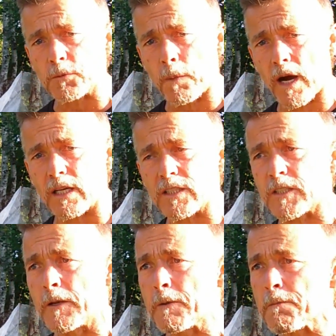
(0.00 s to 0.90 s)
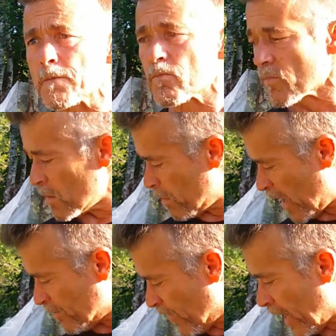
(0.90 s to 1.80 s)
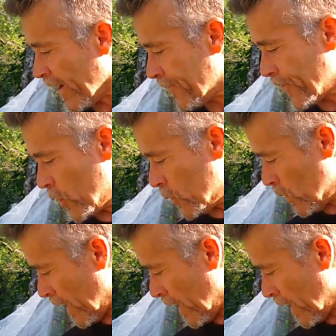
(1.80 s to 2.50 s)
bugs, but very few. I